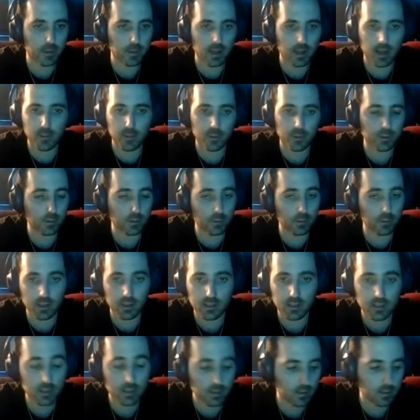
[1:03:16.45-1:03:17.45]
I mean, I went through
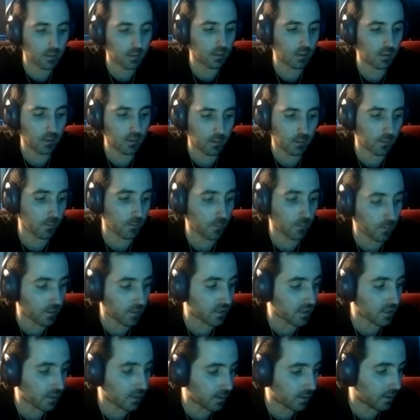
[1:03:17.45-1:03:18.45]
this
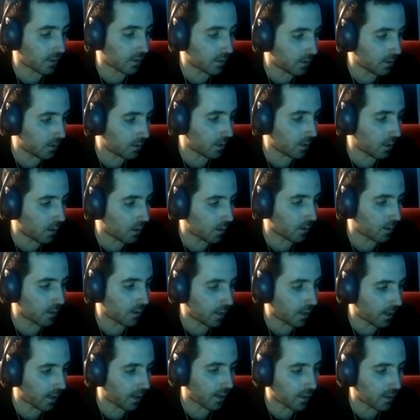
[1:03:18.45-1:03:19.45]
recently, you
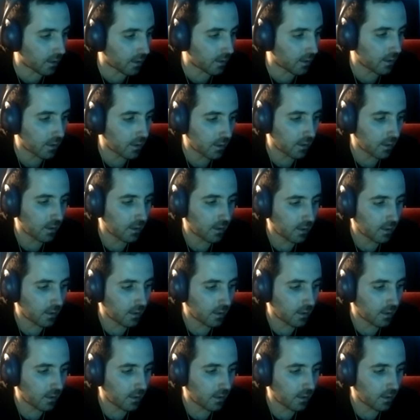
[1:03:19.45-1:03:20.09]
know. I